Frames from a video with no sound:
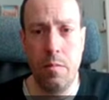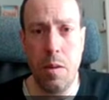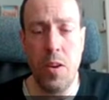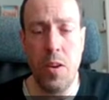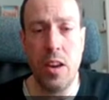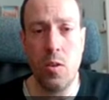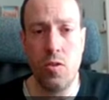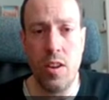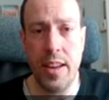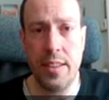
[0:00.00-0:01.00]
Maybe we can go
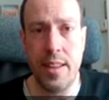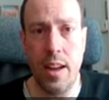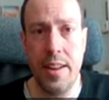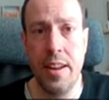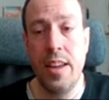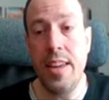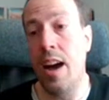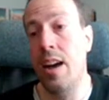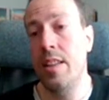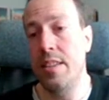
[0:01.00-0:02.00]
to the next slide.
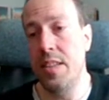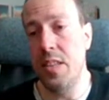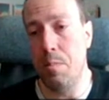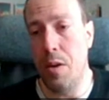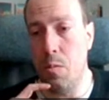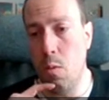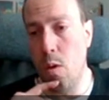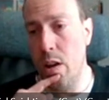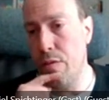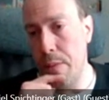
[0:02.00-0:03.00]
Yeah, this is about
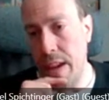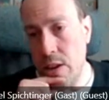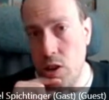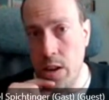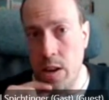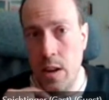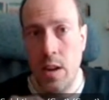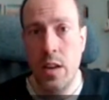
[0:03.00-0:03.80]
more information.